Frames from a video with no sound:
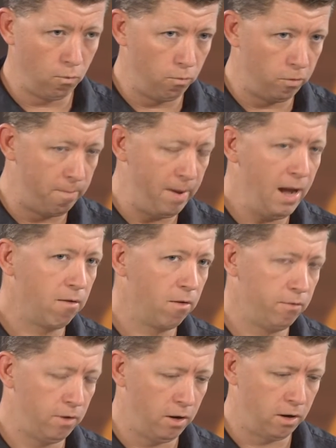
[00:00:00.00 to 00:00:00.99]
The
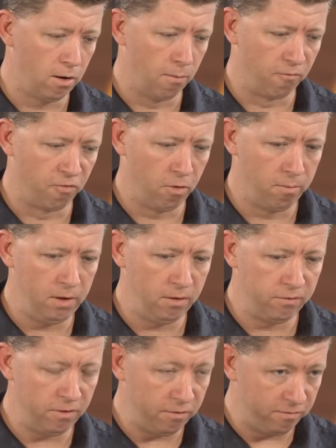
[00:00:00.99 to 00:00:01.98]
background that I come from
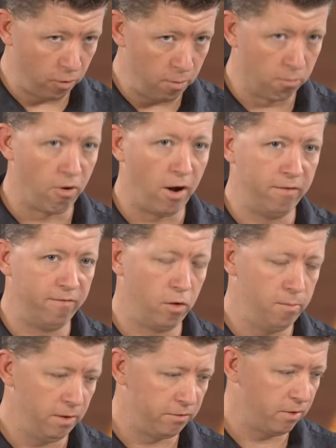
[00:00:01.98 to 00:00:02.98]
is very broad and
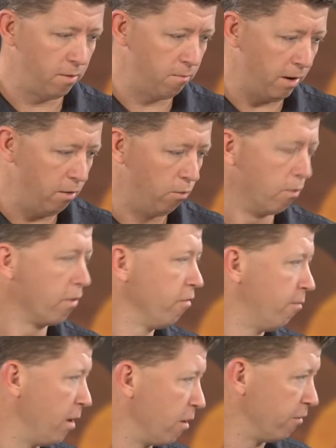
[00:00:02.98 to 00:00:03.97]
very mixed. I don't work
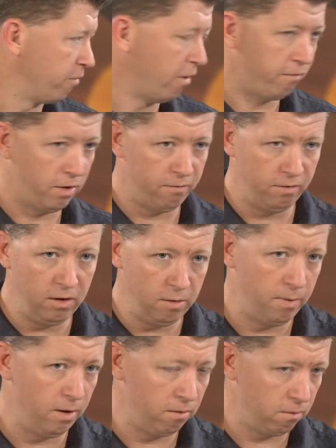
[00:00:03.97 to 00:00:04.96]
for Microsoft. I have an
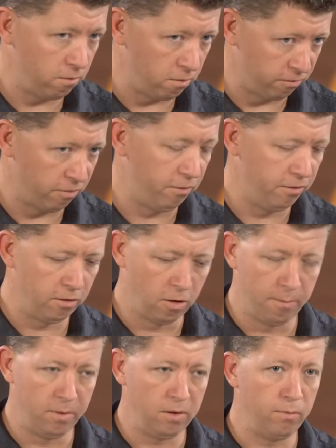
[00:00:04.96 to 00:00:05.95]
independent consulting
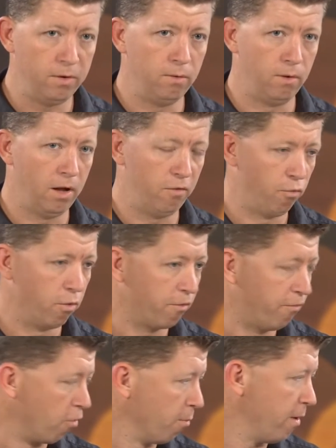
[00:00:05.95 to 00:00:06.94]
company. We do a lot of work
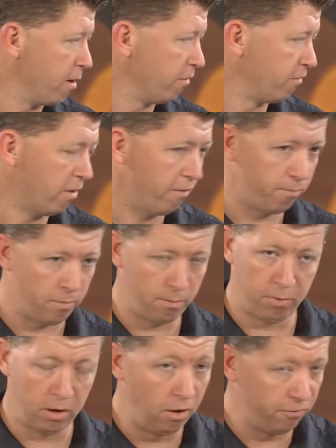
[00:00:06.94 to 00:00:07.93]
for Microsoft,
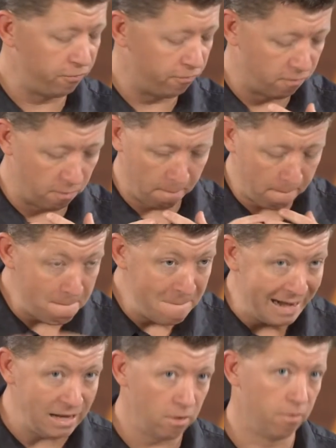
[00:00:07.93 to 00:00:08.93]
but also for
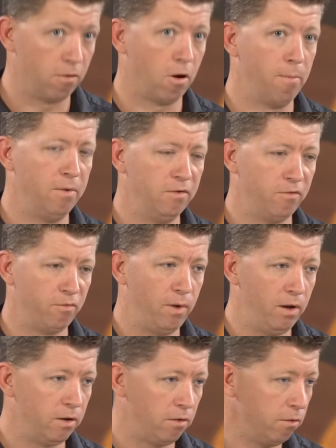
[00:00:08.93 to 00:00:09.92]
many other companies as
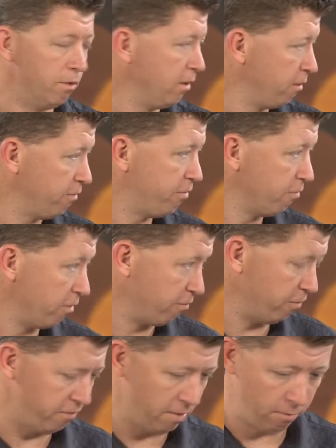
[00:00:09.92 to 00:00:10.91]
well, including Citrix,
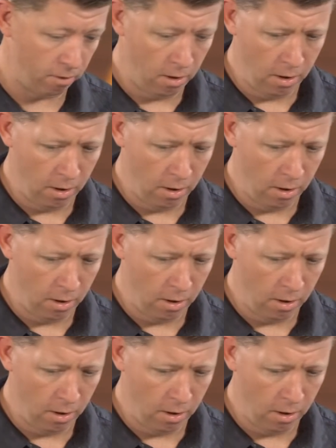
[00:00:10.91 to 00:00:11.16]
for example.